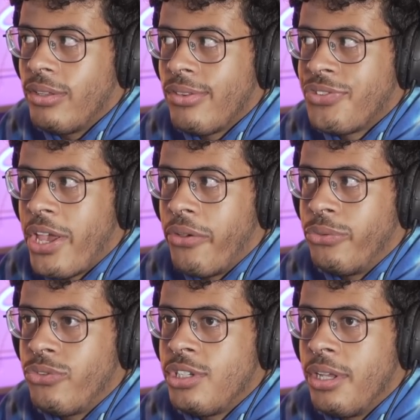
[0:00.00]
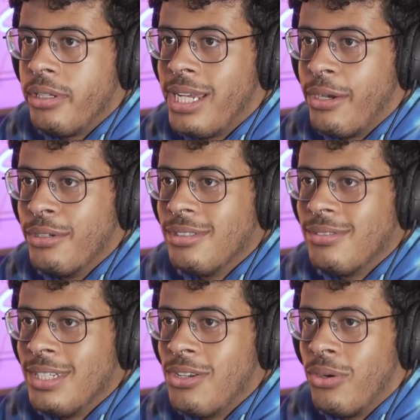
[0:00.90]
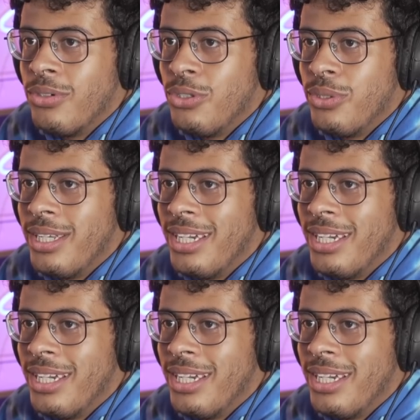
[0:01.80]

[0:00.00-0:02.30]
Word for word: cells chilling out and not doing